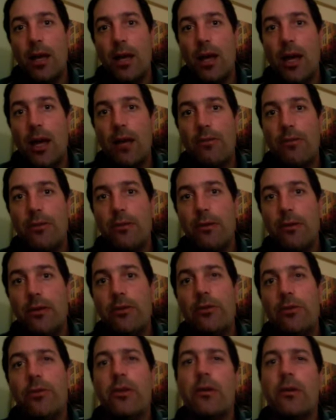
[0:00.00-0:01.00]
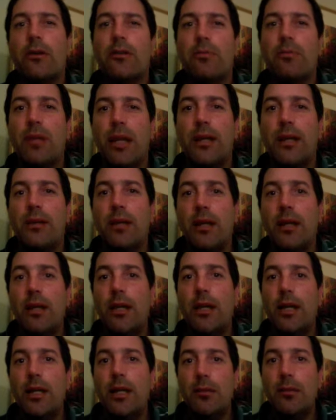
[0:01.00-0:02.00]
And for reasons that are explained
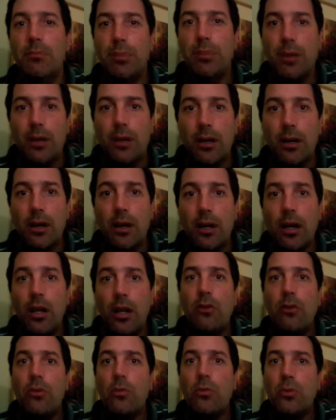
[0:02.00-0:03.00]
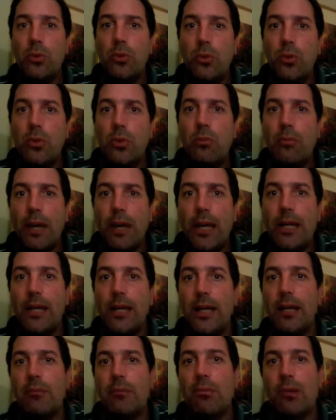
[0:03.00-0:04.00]
in the book, the
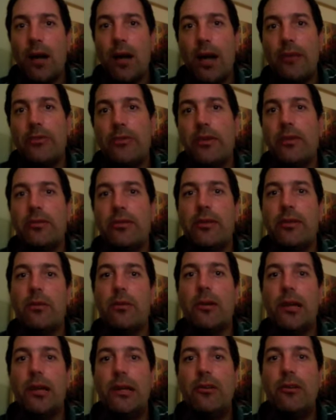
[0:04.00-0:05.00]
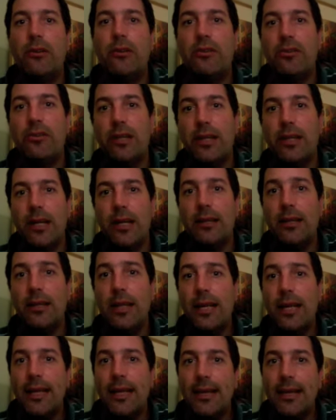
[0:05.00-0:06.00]
rule-making process that we're interested in
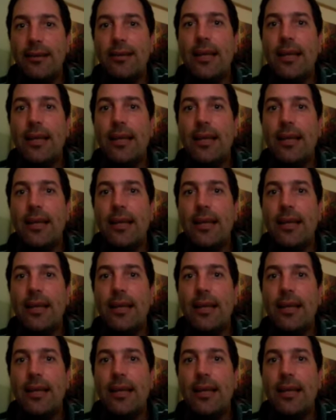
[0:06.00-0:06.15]
is